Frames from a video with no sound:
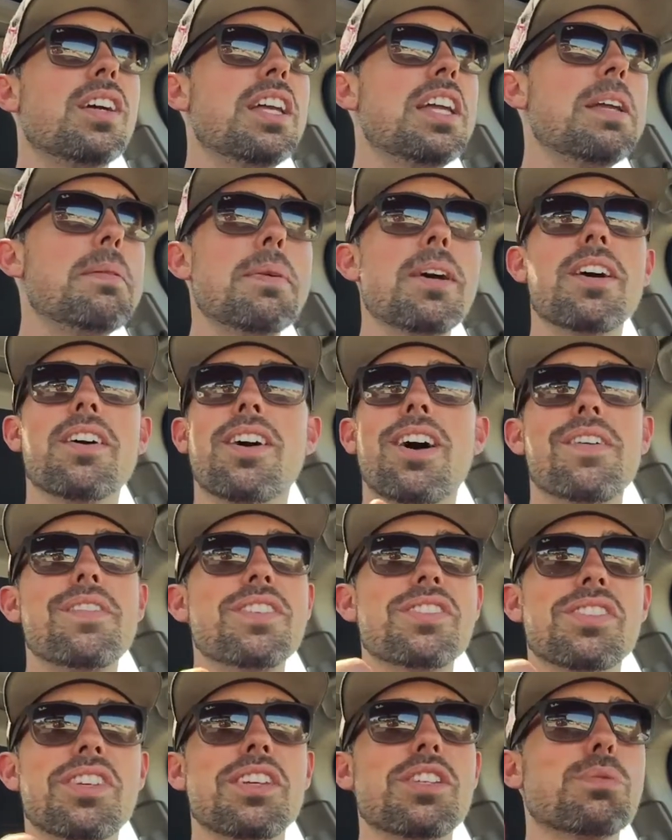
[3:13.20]
Email
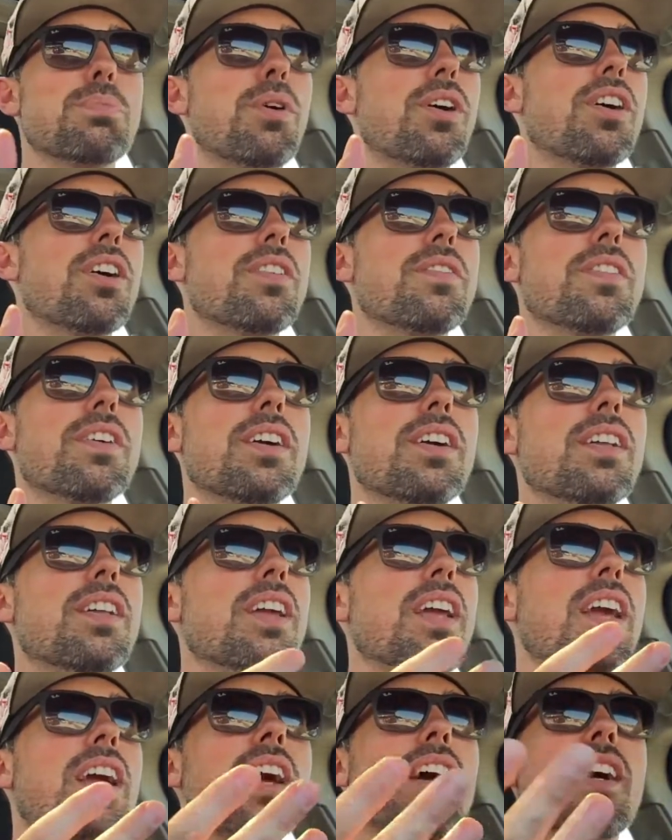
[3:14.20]
obviously is part of it,
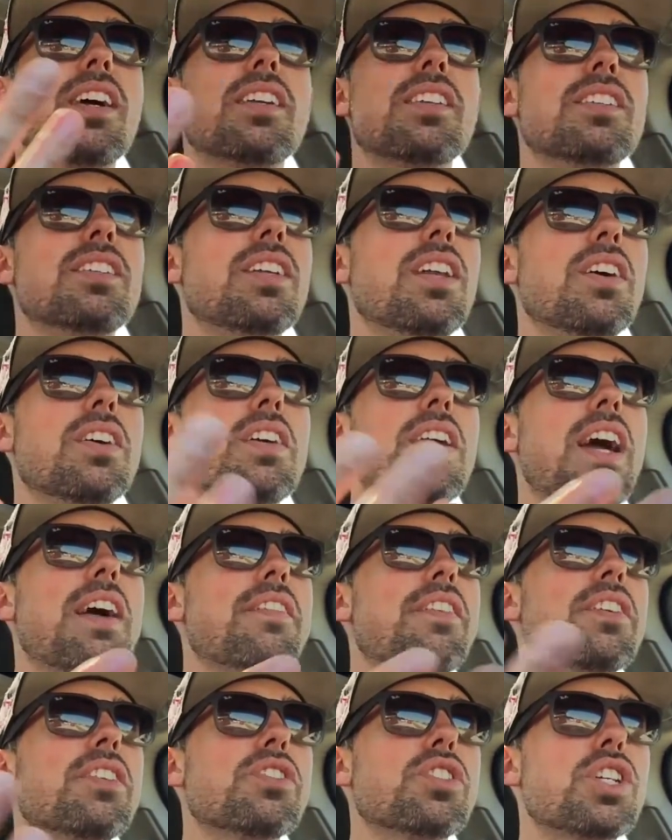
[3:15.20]
and you have
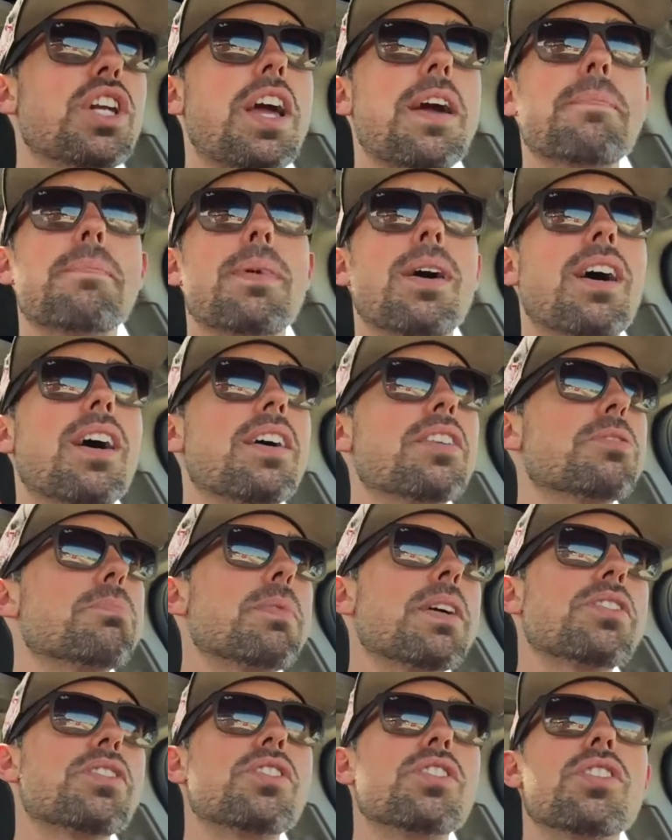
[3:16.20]
all these chat bots,
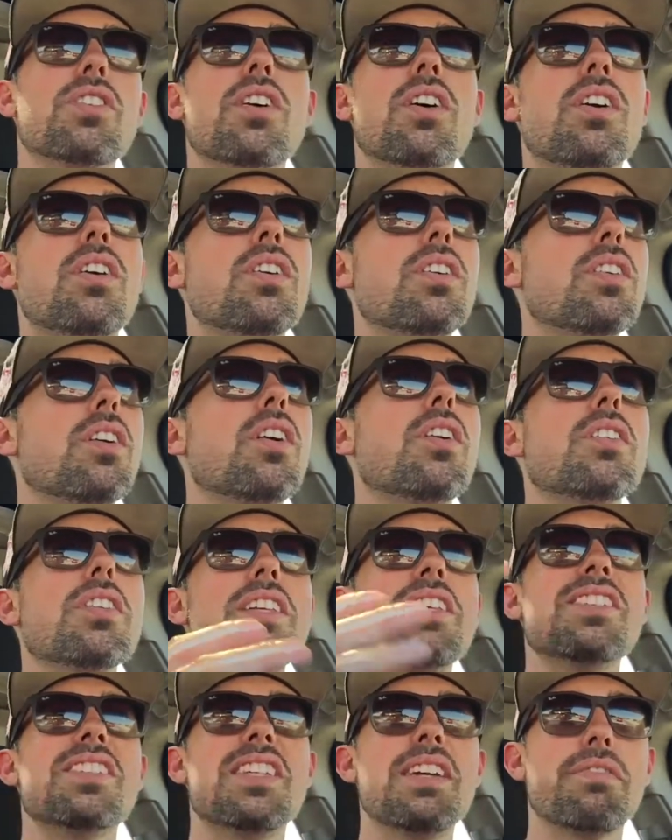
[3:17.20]
Messenger, all
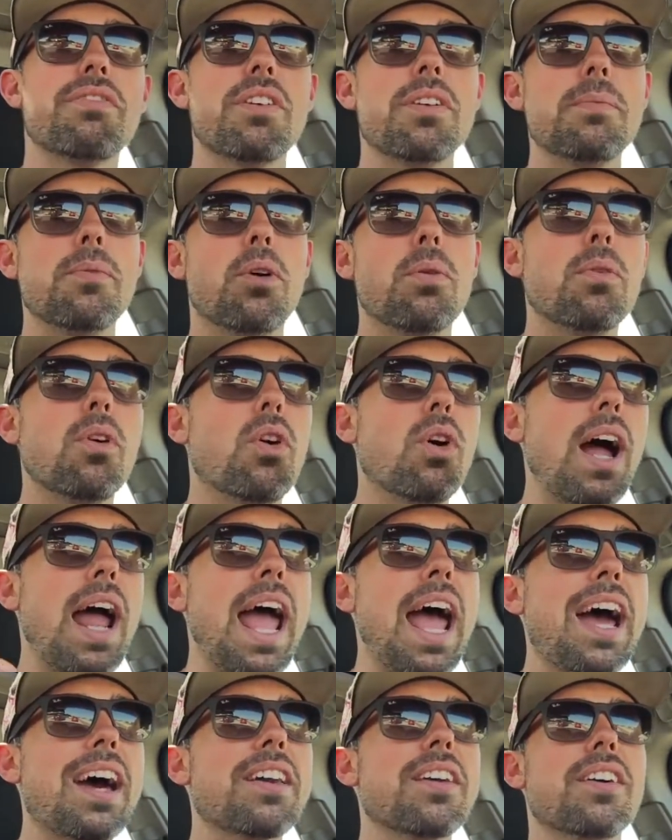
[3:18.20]
these different
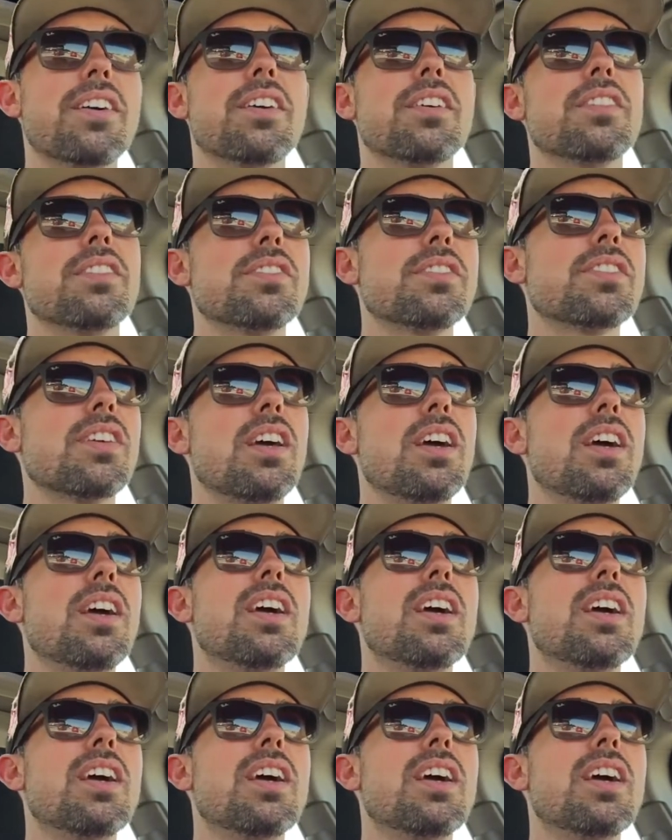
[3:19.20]
add-ons.